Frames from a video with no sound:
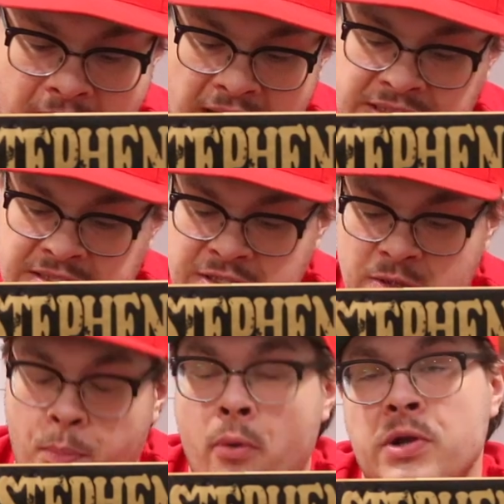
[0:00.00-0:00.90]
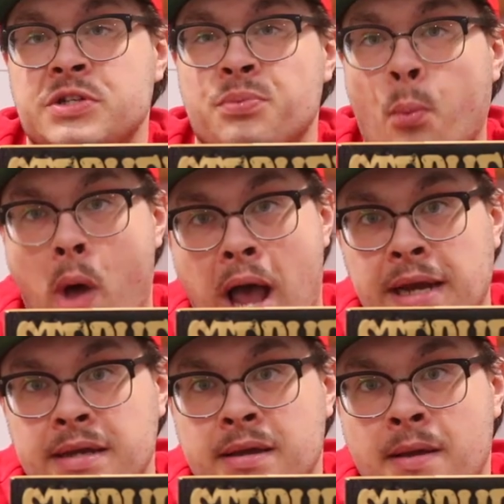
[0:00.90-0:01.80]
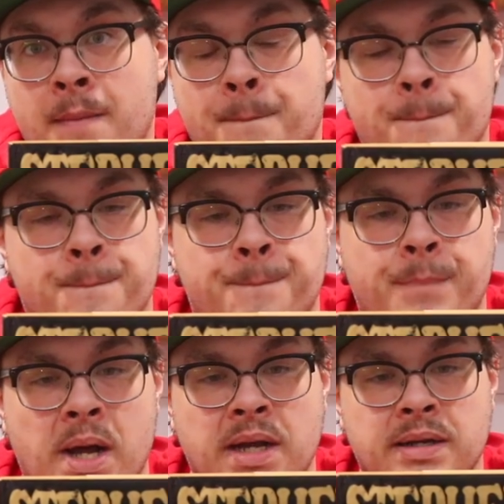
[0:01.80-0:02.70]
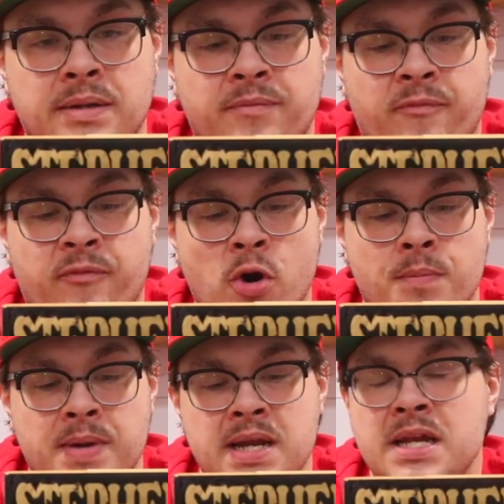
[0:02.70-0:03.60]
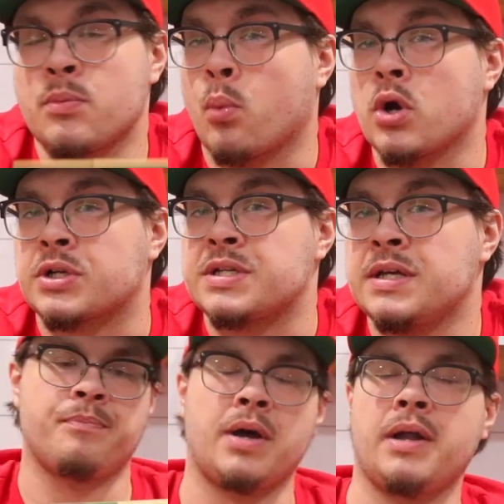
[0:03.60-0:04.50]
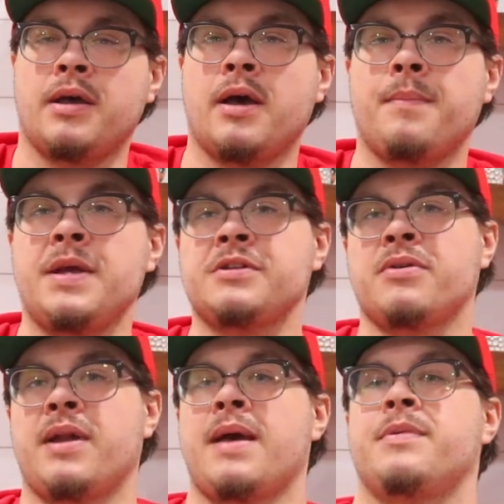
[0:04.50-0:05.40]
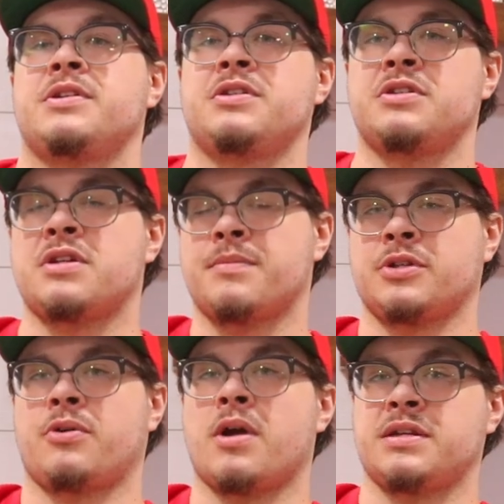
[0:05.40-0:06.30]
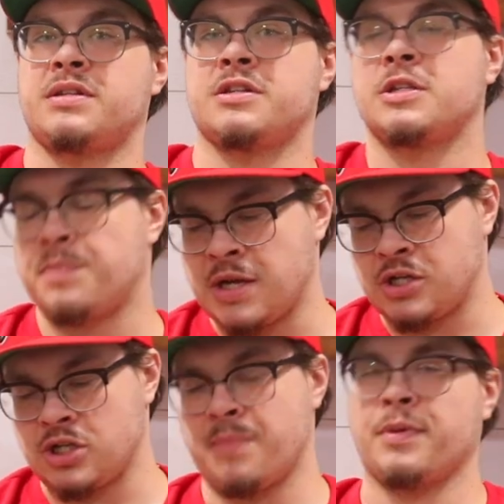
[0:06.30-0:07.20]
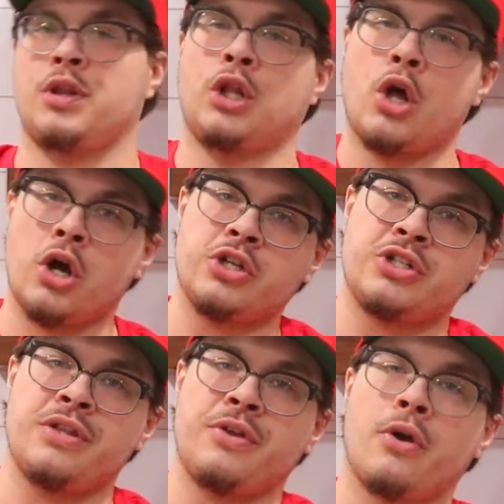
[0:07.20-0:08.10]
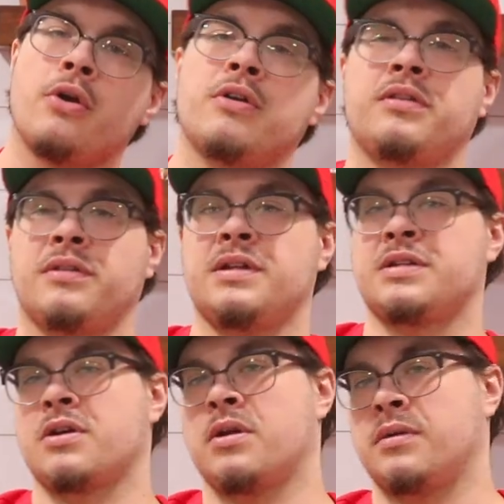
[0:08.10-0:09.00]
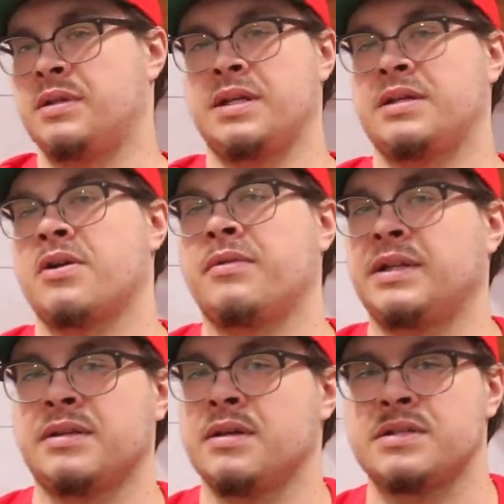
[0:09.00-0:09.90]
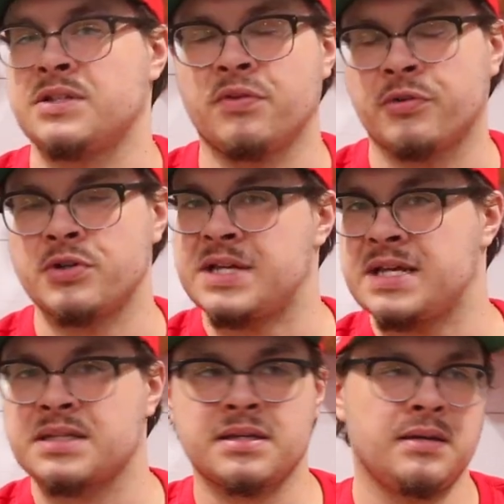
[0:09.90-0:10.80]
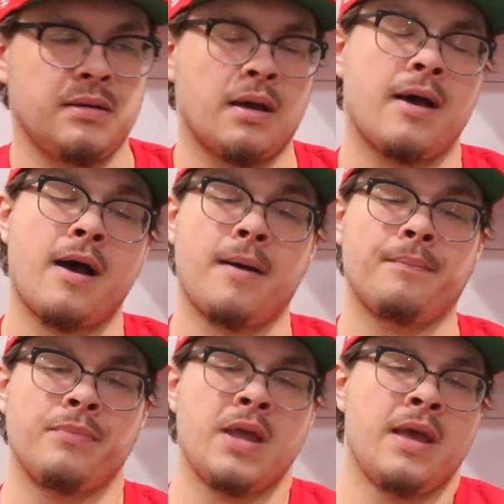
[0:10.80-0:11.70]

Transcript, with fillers: I see the points why, but for me, it worked. But uh, basically, what happens is he stumbles across this spaceship lodged in the Earth. It's called they call it like a silver disc, um,